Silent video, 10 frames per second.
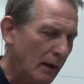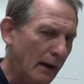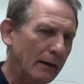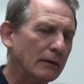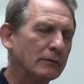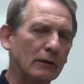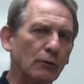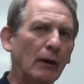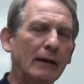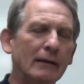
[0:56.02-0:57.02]
and it's a
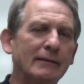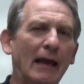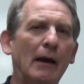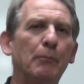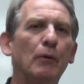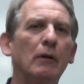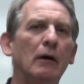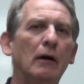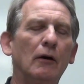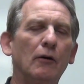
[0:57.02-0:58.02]
great example
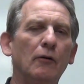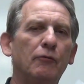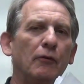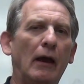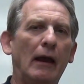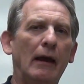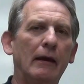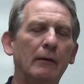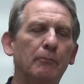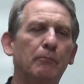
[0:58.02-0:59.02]
of
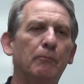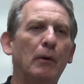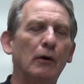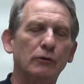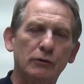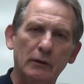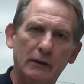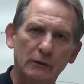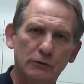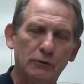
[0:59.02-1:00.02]
a partially
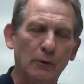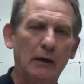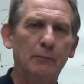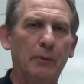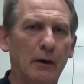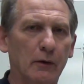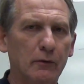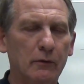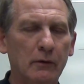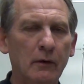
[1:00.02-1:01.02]
constrained
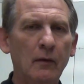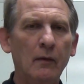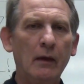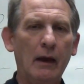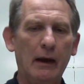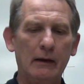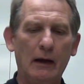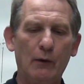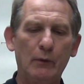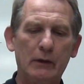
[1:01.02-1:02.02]
part and
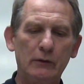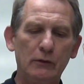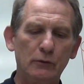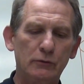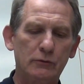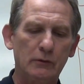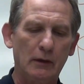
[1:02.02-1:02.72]
how we can use the